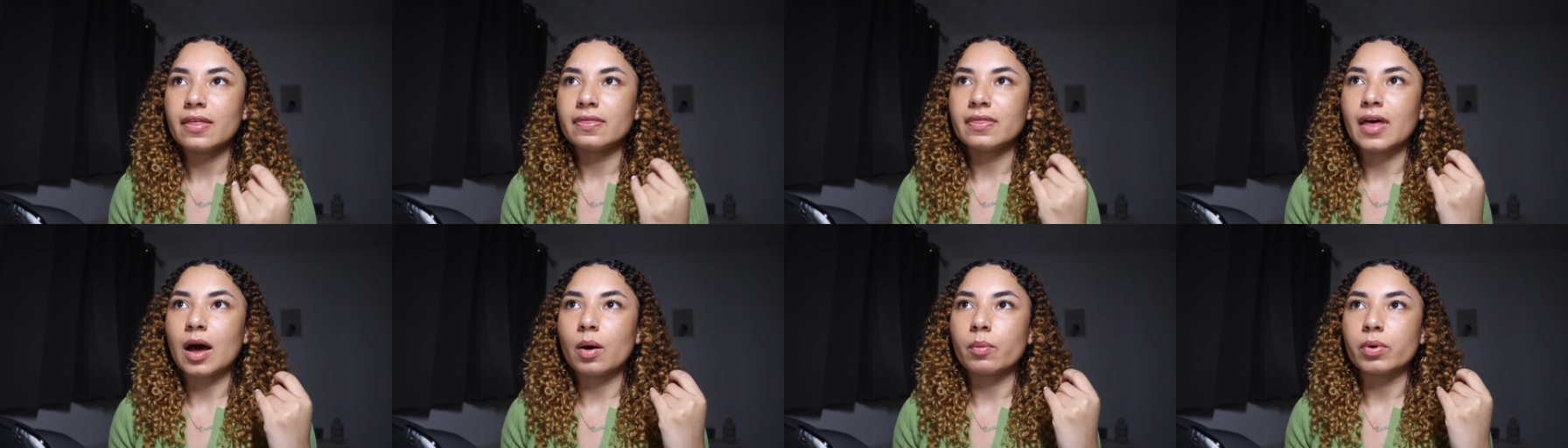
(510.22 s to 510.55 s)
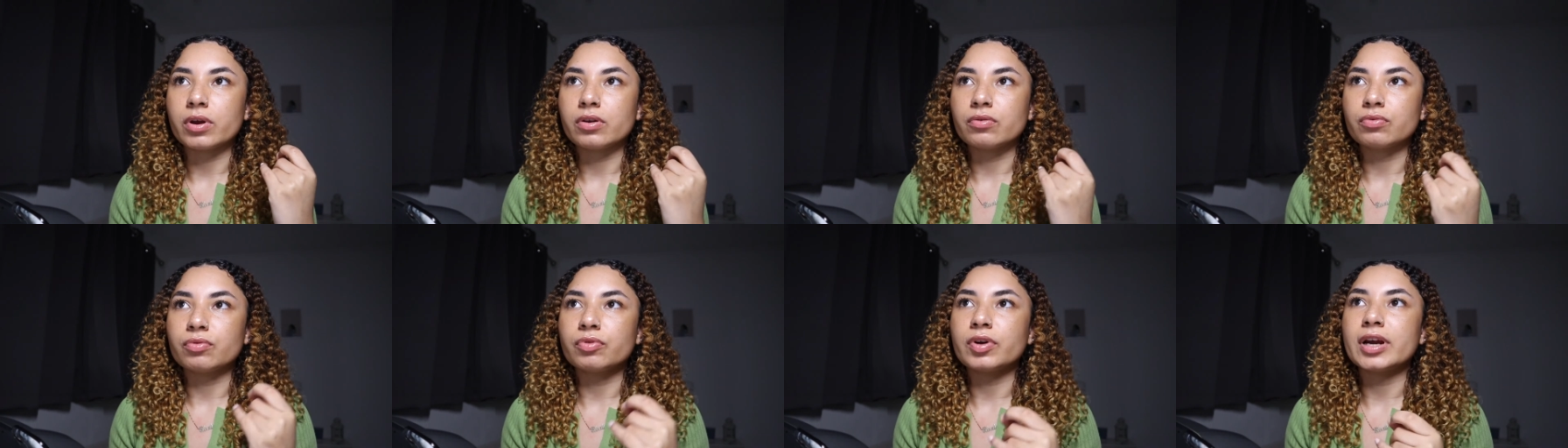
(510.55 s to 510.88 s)
that
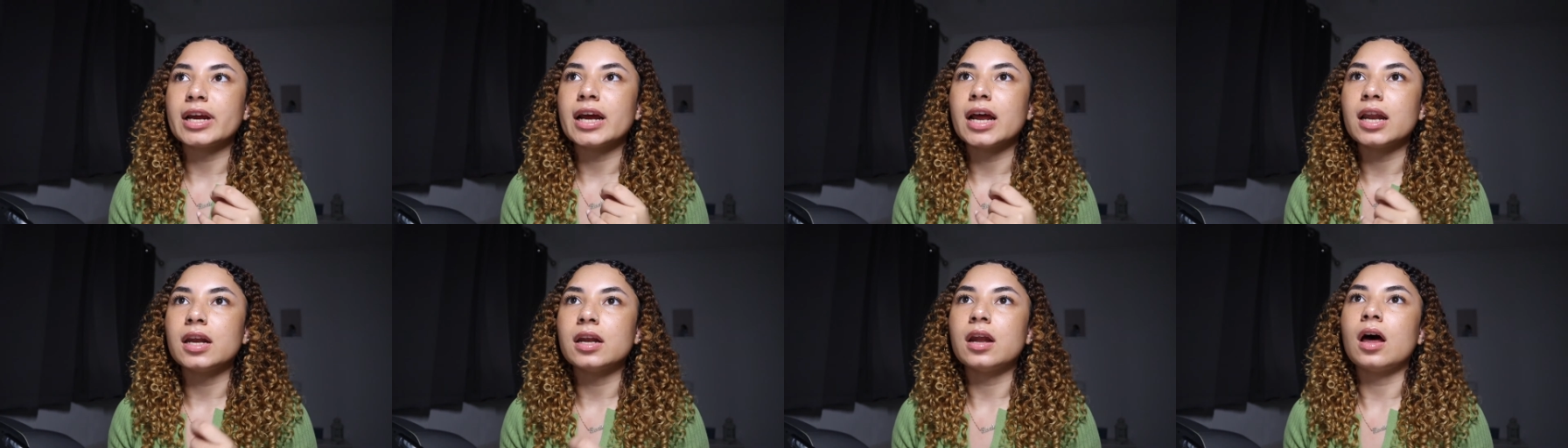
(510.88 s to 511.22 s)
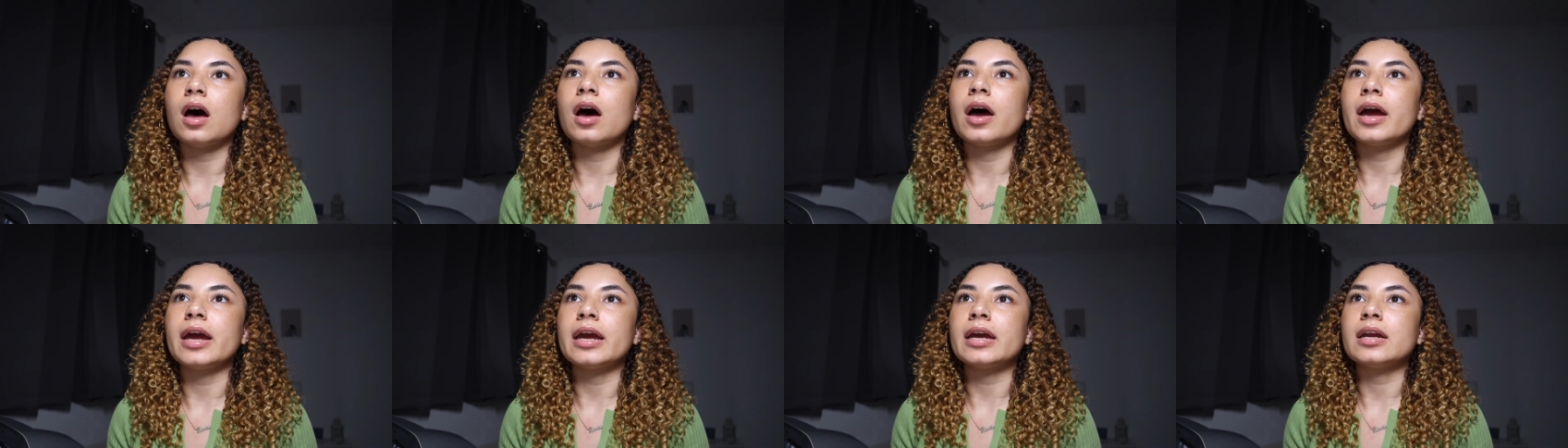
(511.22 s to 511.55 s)
we
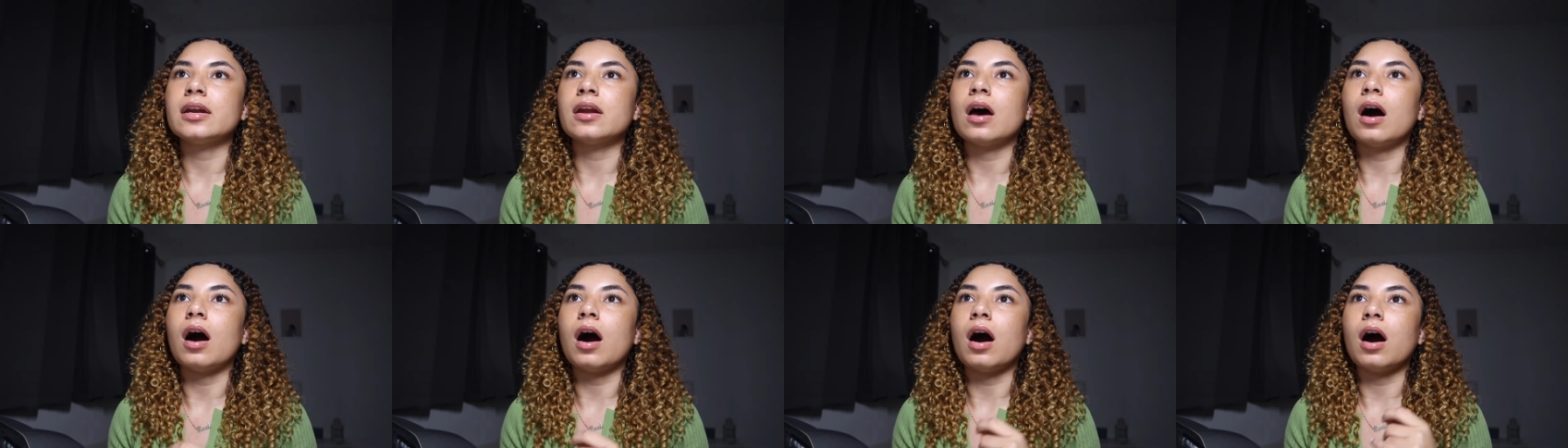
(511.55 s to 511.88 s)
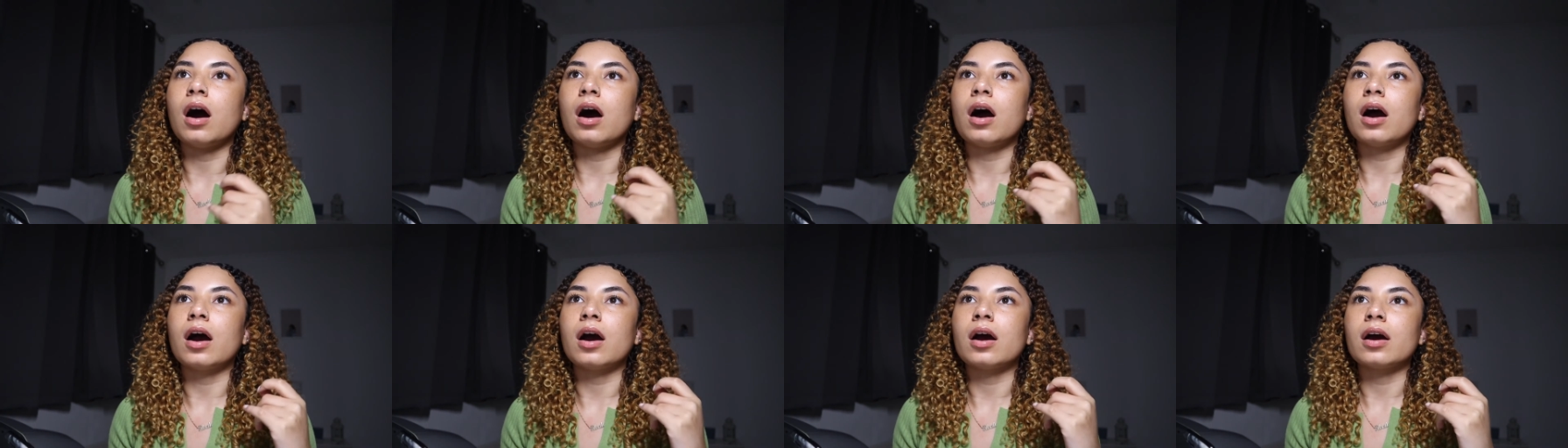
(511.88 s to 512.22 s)
realign
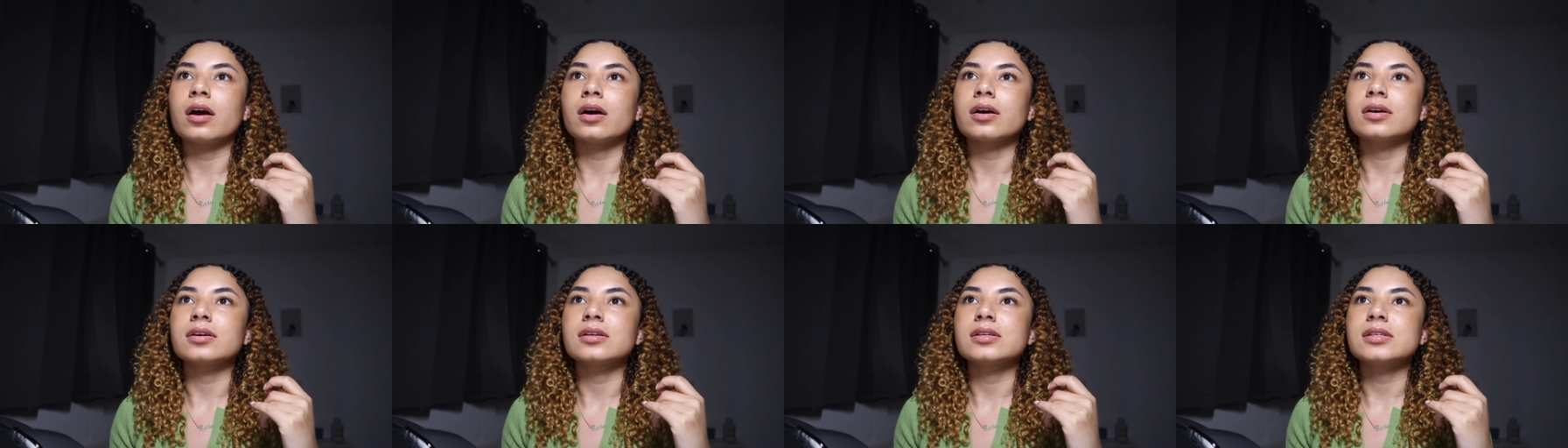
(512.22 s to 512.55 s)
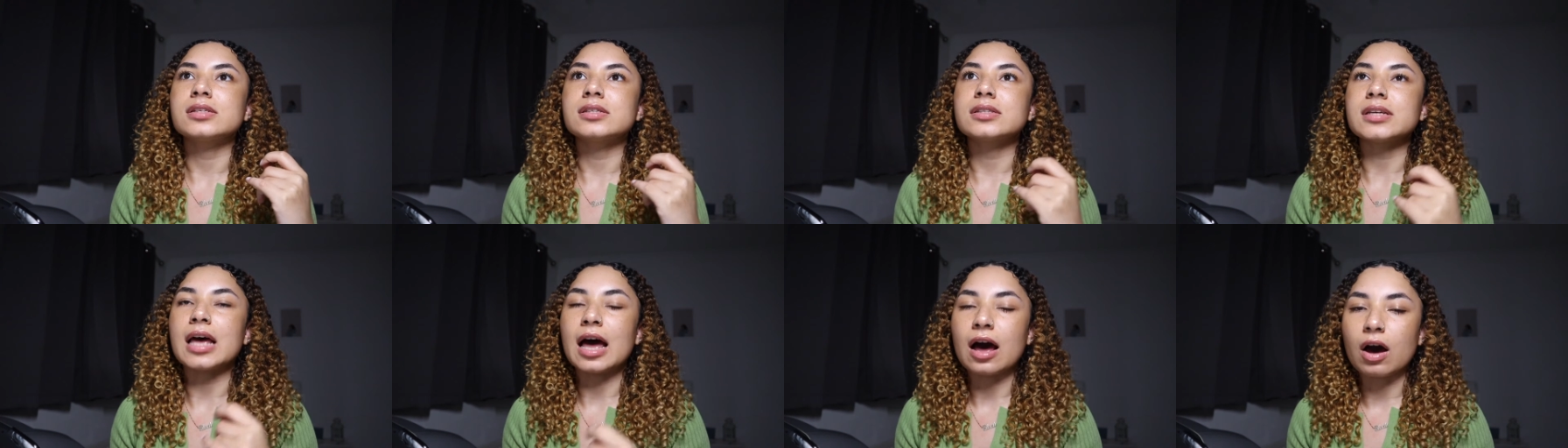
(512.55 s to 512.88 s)

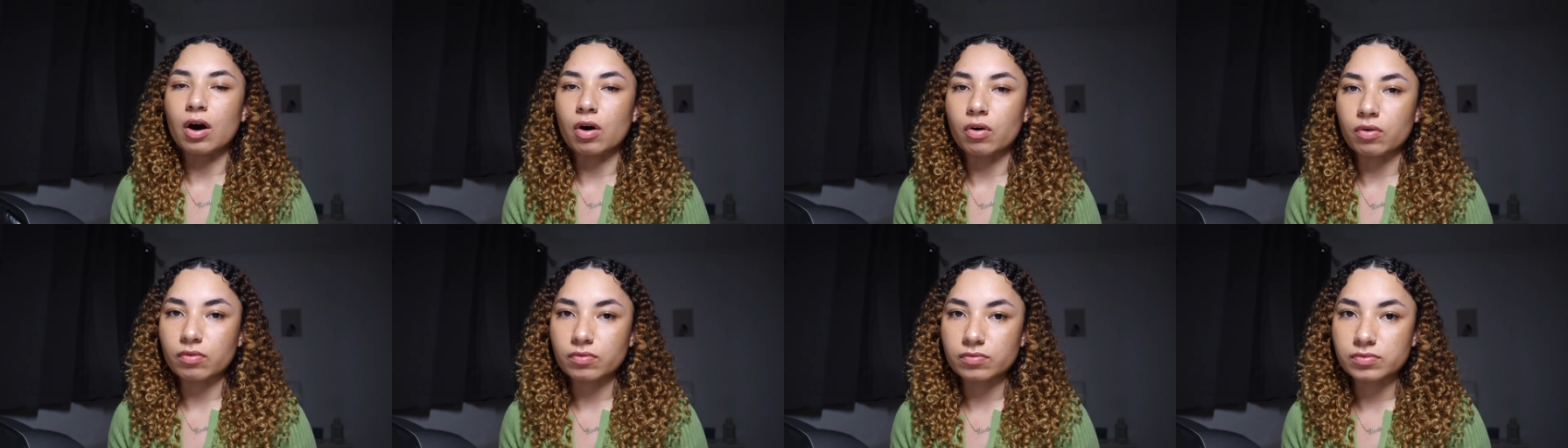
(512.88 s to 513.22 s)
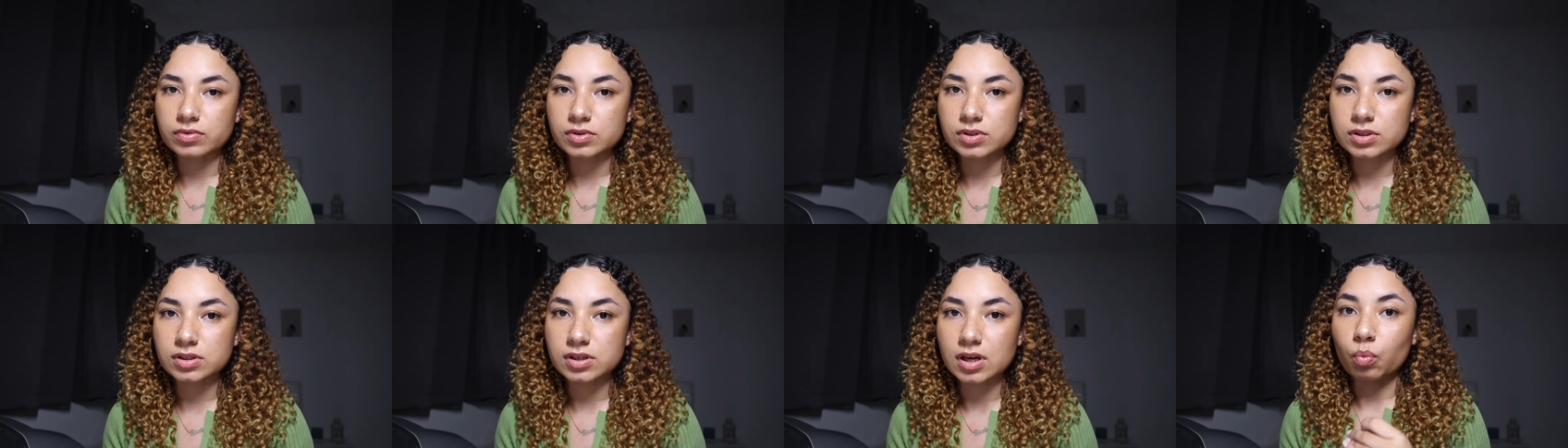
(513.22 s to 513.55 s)
ourselves